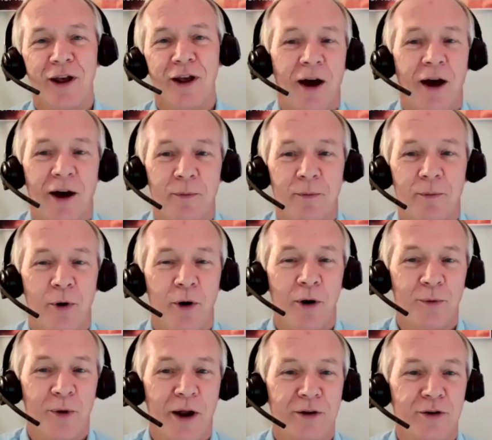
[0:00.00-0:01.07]
Paul
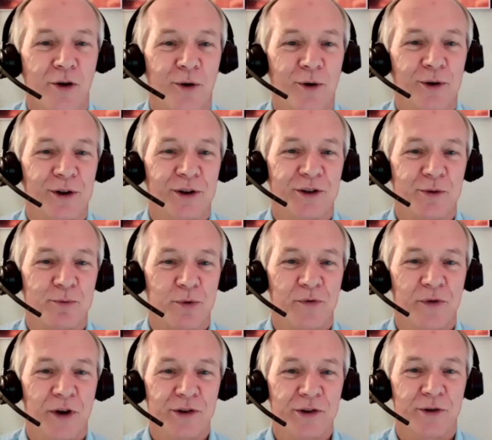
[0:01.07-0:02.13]
Reingold is a
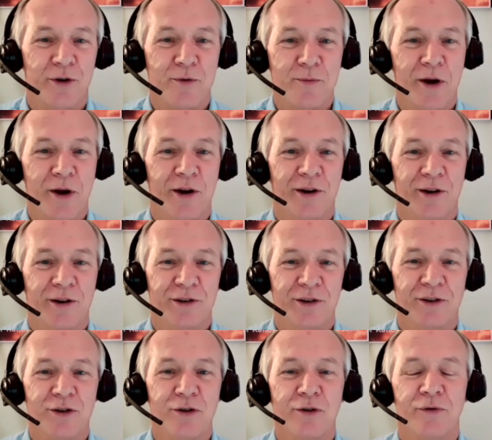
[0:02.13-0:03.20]
professor emeritus
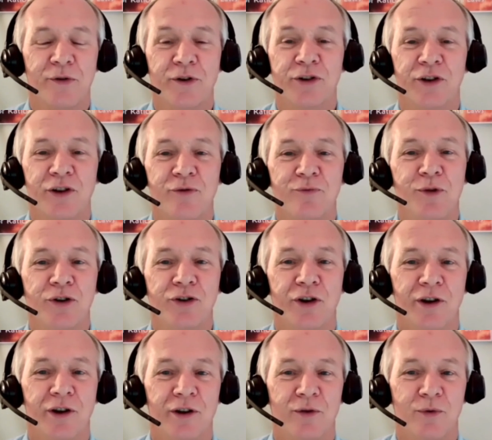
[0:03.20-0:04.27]
at the University of
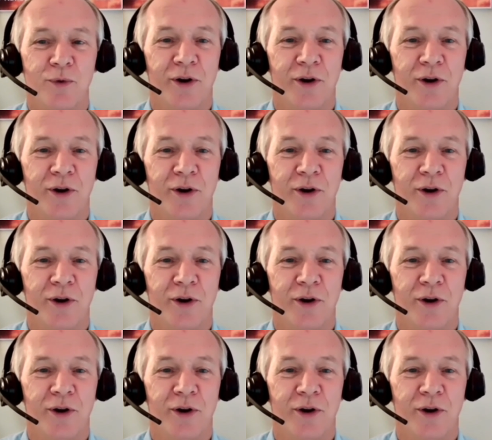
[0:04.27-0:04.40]
Michigan,